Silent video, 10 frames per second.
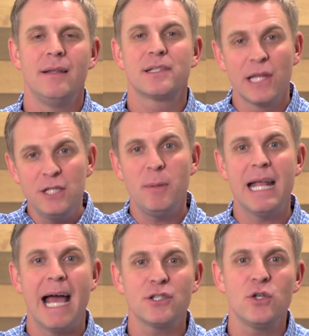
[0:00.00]
This leads me
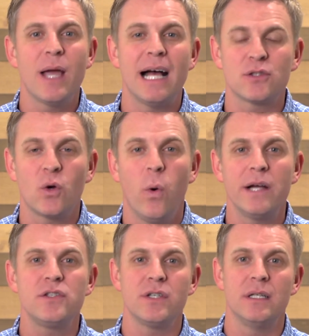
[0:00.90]
to ask you guys a
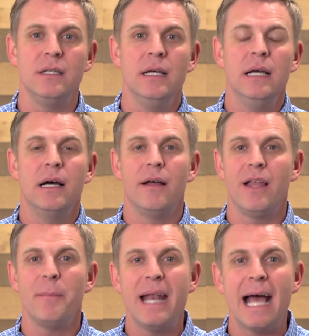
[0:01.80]
question that
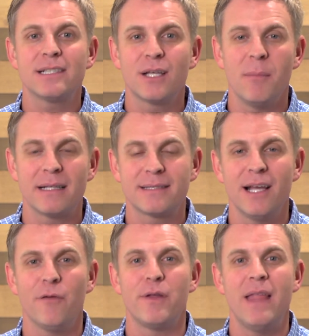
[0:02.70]
I've been asking
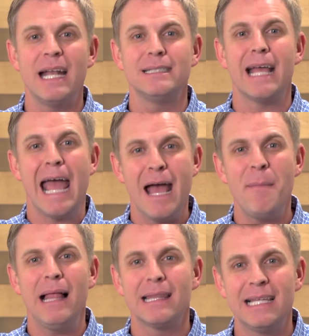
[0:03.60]
myself, and that is,
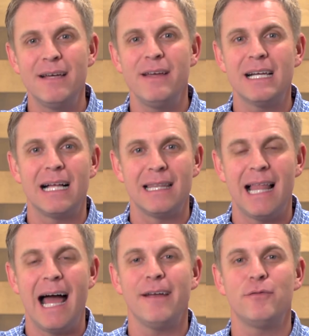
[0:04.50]
am I living a
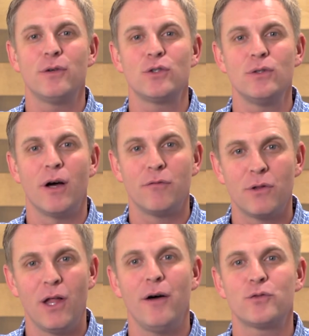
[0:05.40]
life of
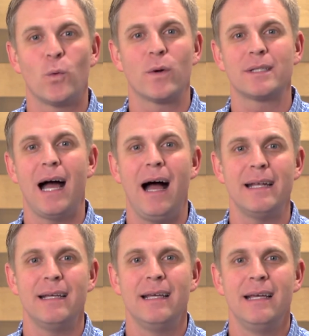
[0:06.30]
love toward God?